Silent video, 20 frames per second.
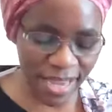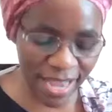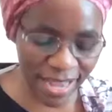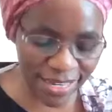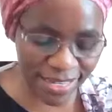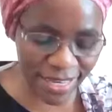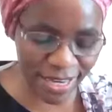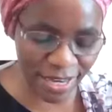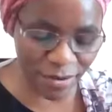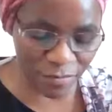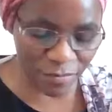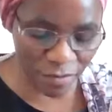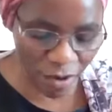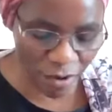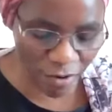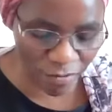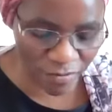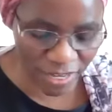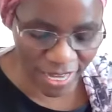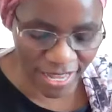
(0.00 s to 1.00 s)
get
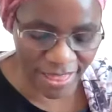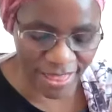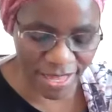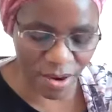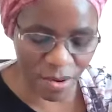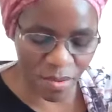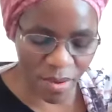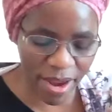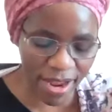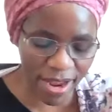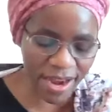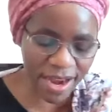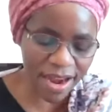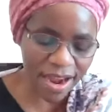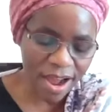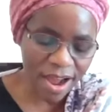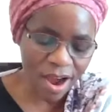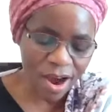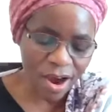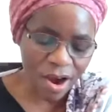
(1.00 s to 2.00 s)
involved in the
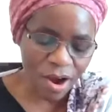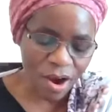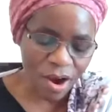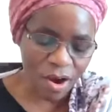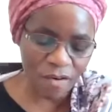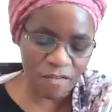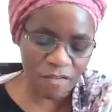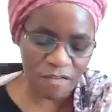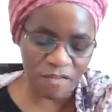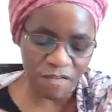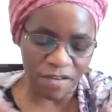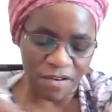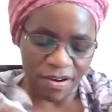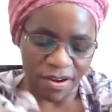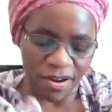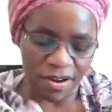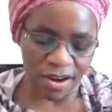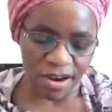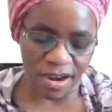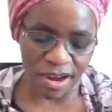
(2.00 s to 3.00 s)
work of
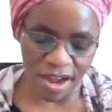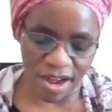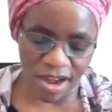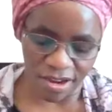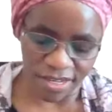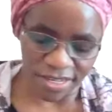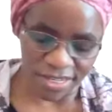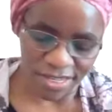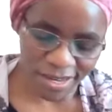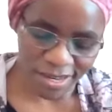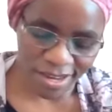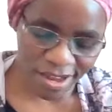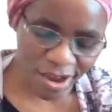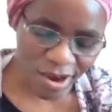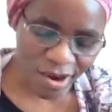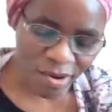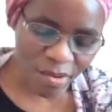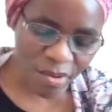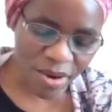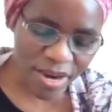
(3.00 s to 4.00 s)
God.
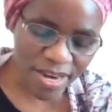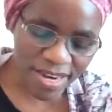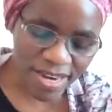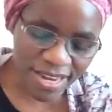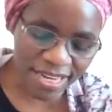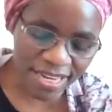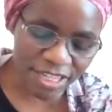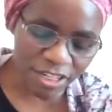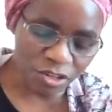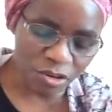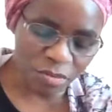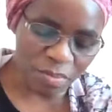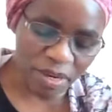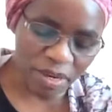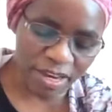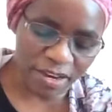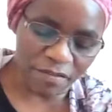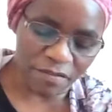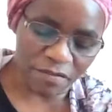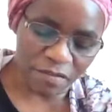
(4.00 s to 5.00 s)
We need to
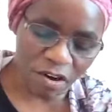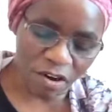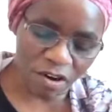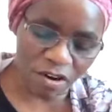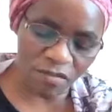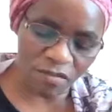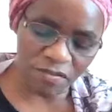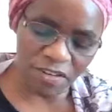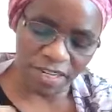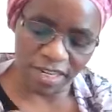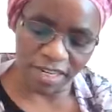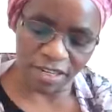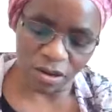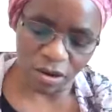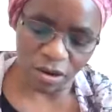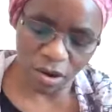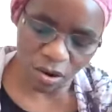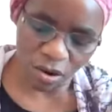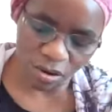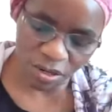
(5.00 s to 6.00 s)
be involved
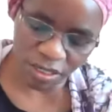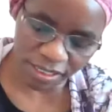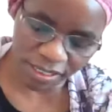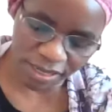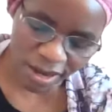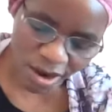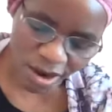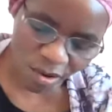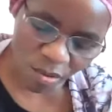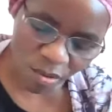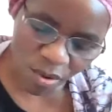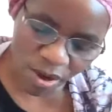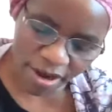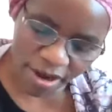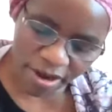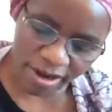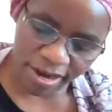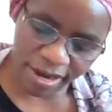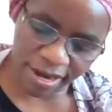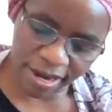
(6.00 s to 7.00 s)
in God's
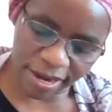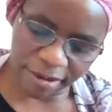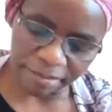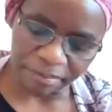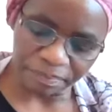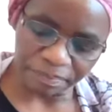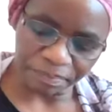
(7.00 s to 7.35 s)
work.